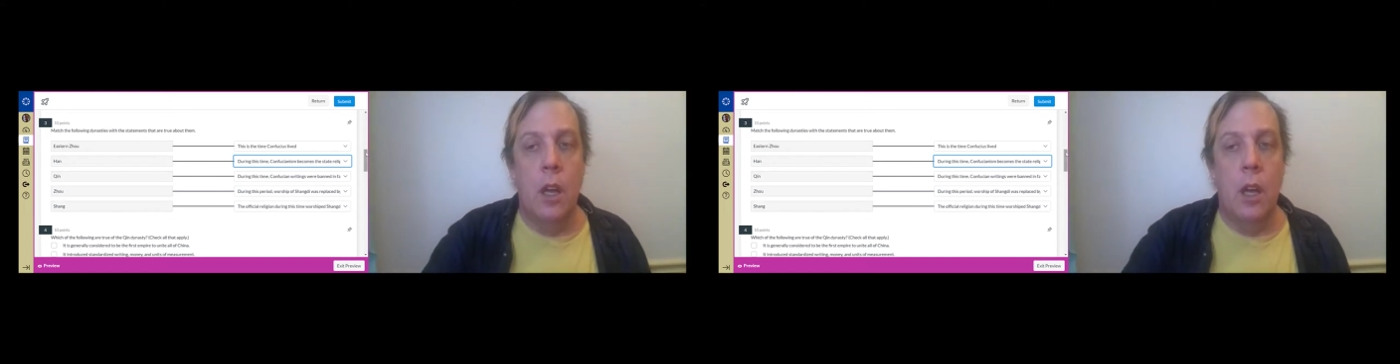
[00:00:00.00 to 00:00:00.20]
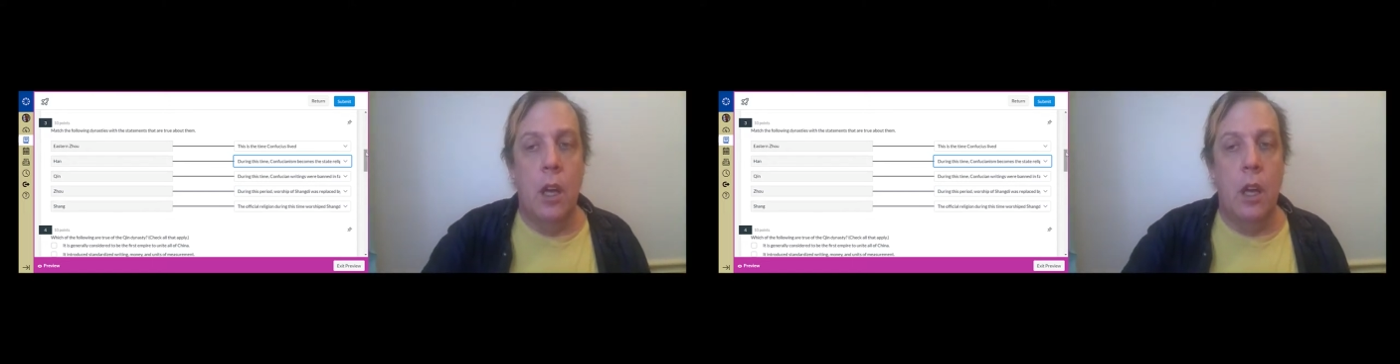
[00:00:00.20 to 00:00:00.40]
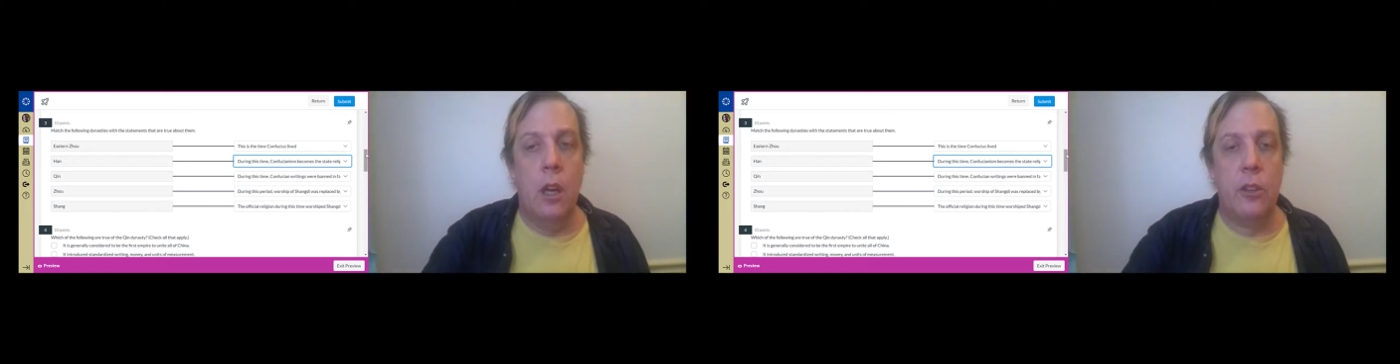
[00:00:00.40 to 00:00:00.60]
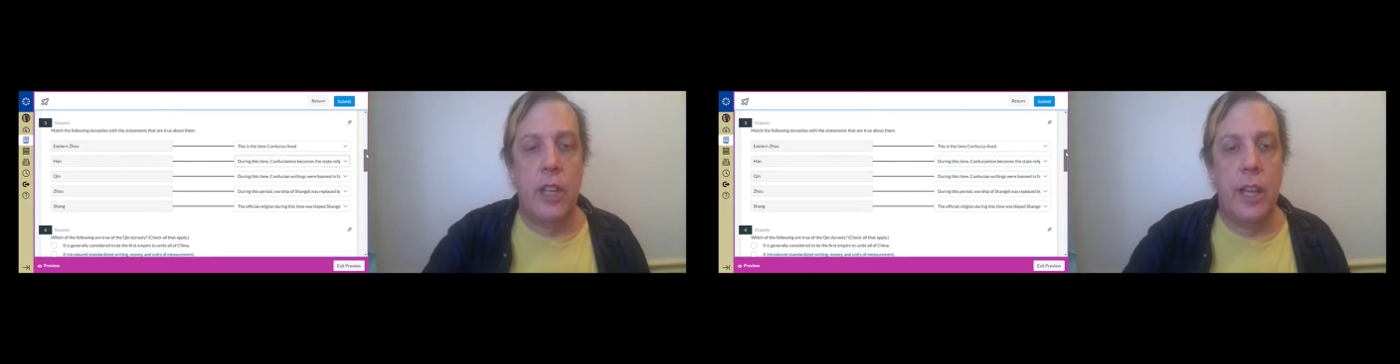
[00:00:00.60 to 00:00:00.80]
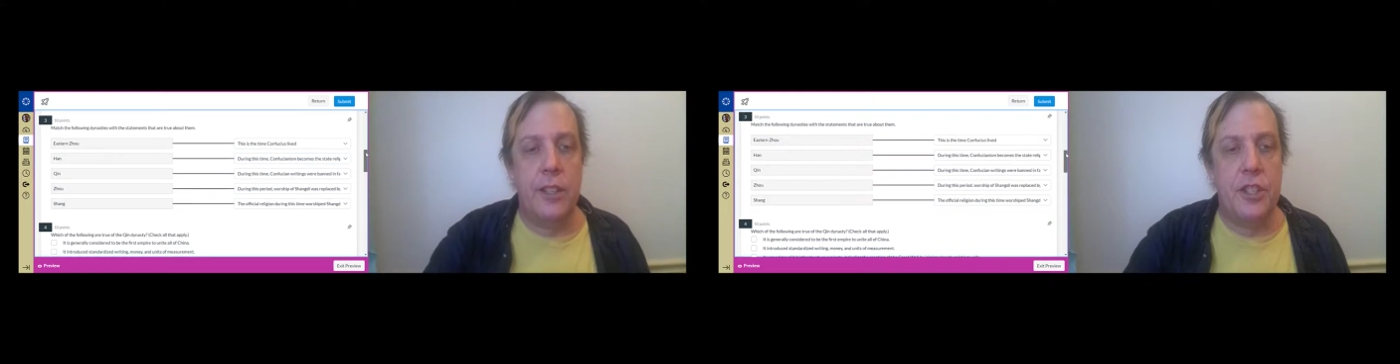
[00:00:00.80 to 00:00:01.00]

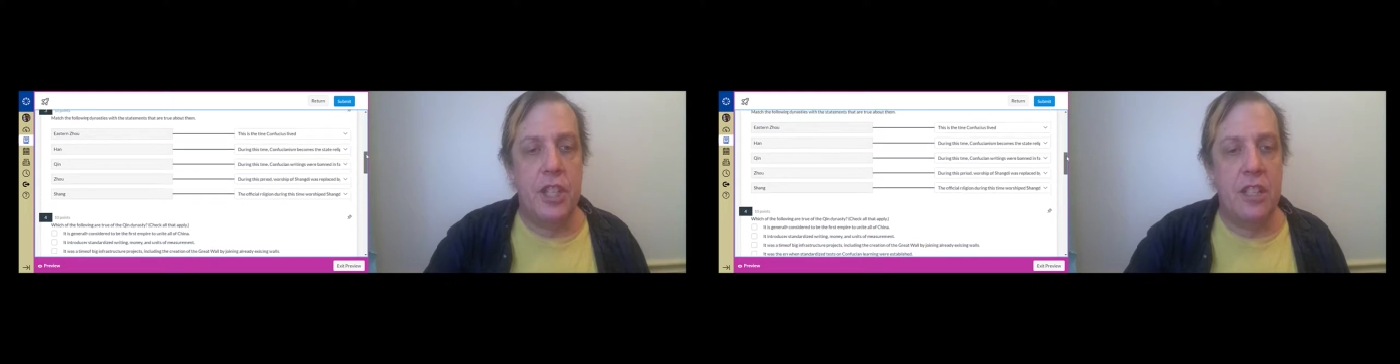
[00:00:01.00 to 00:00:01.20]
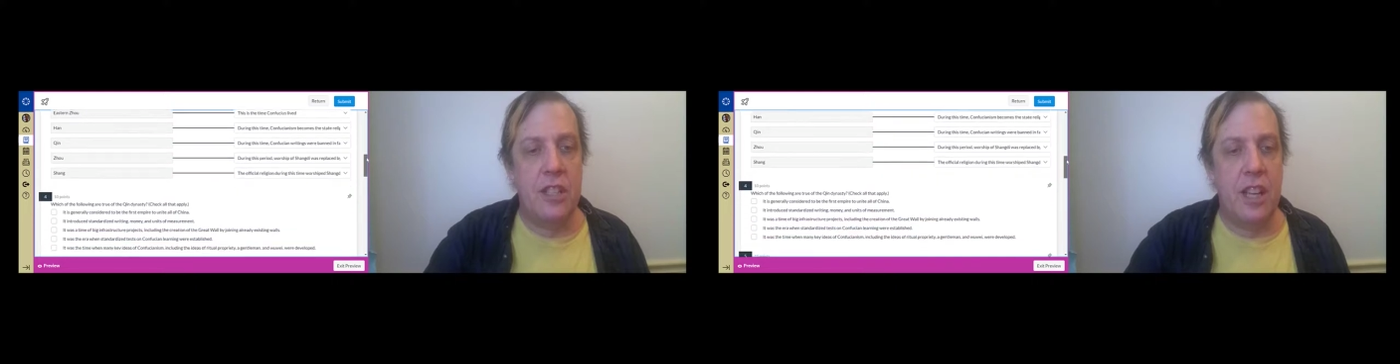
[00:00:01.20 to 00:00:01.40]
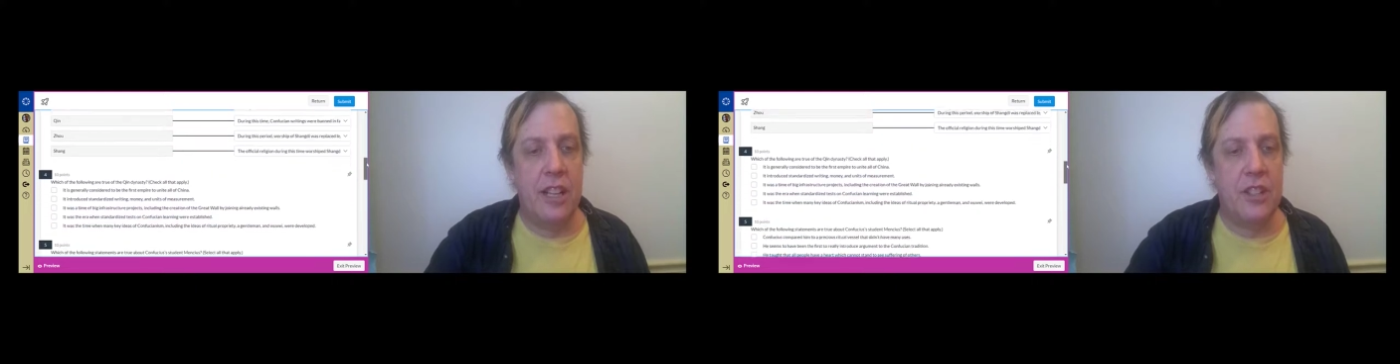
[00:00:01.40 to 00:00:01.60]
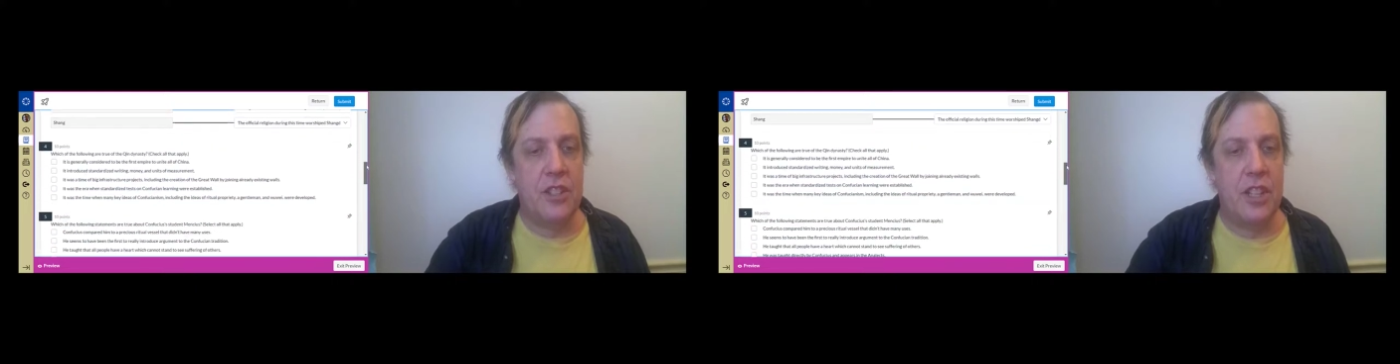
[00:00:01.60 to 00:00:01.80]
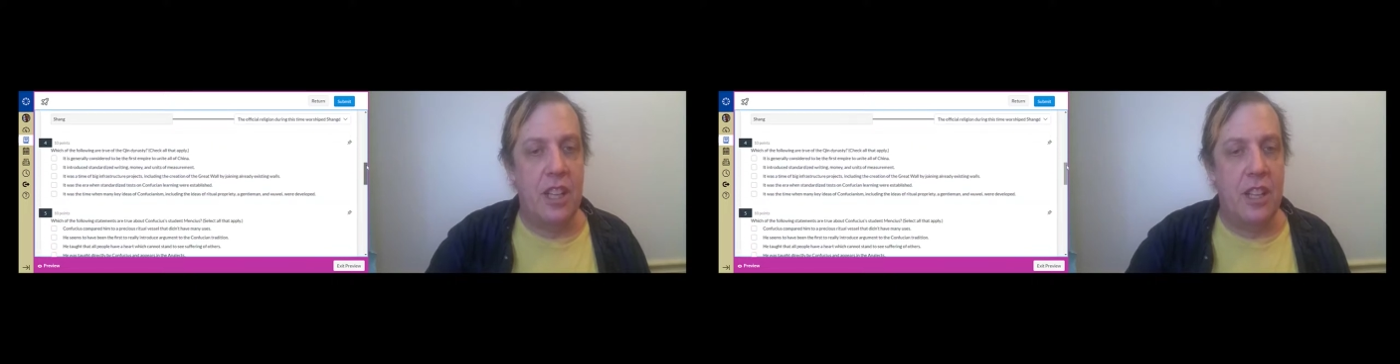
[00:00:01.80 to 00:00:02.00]
Okay, Qin
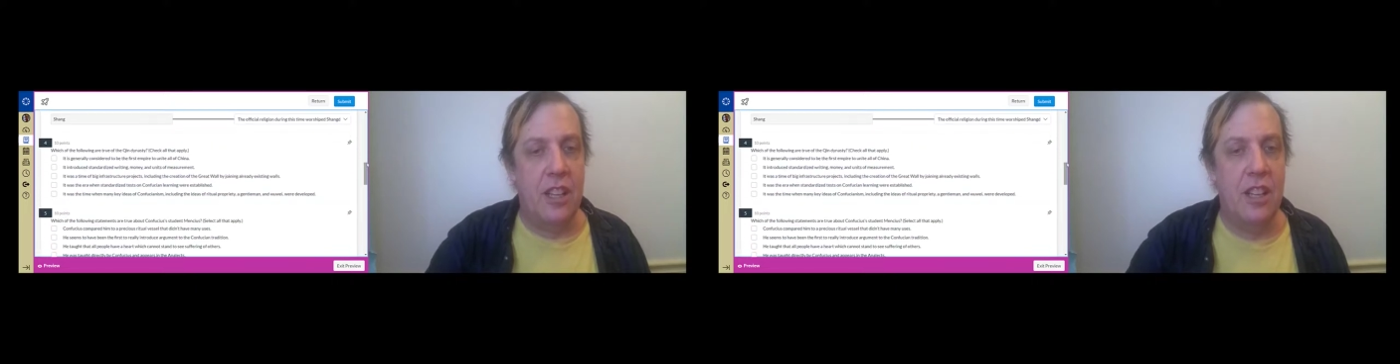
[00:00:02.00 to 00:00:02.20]
Dynasty.